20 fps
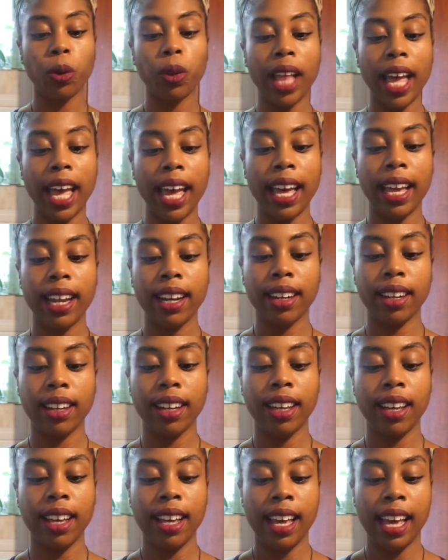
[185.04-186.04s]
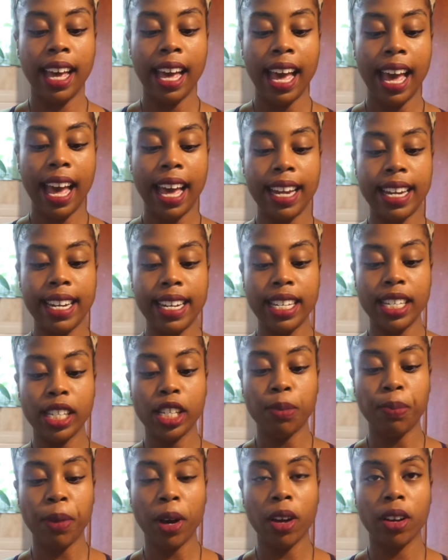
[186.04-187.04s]
and
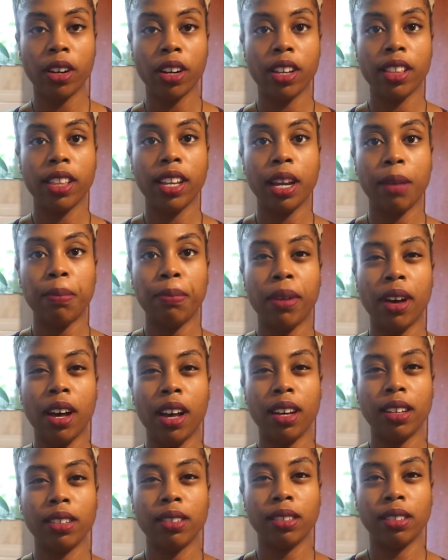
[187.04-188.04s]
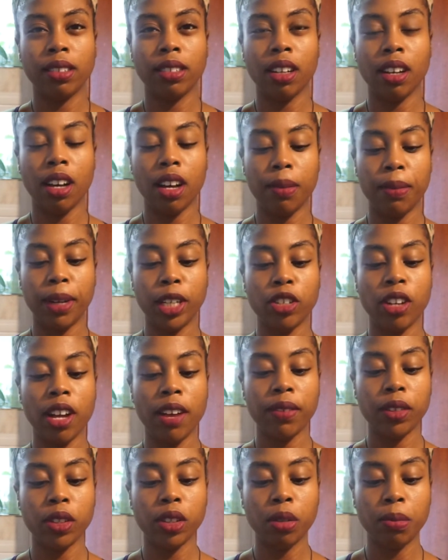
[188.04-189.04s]
anise powder that I bought on my
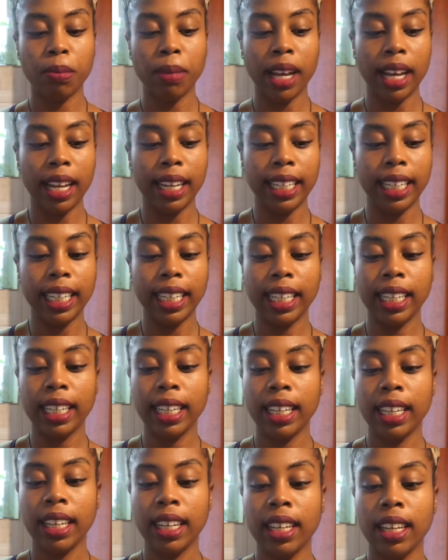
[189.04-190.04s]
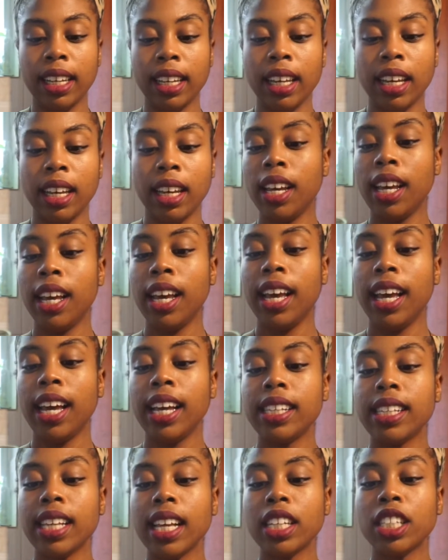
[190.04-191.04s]
travels to Bali.
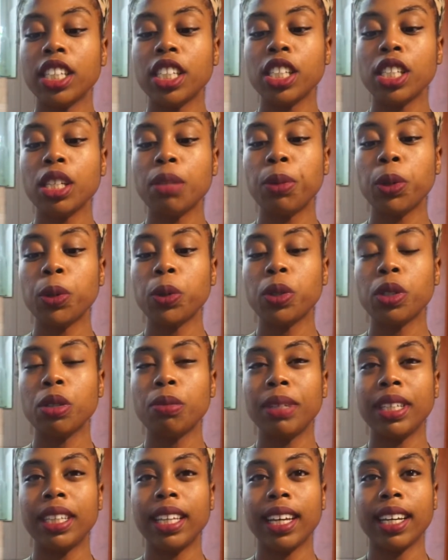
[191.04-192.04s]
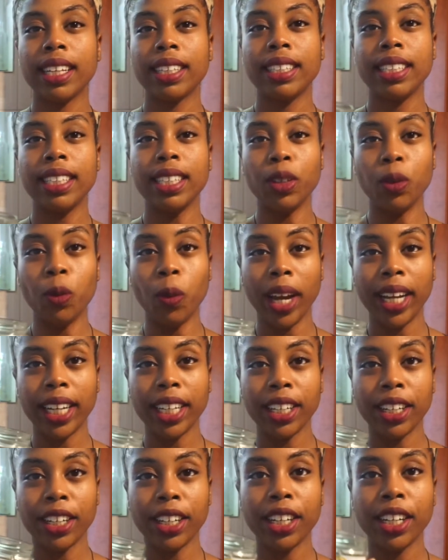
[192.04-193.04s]
It's actually supposed to be like a teeth
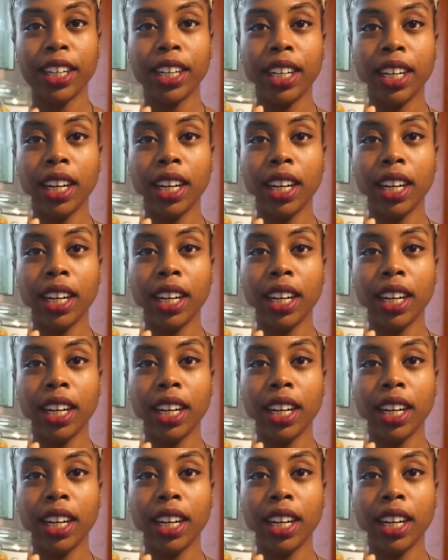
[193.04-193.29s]
whitener.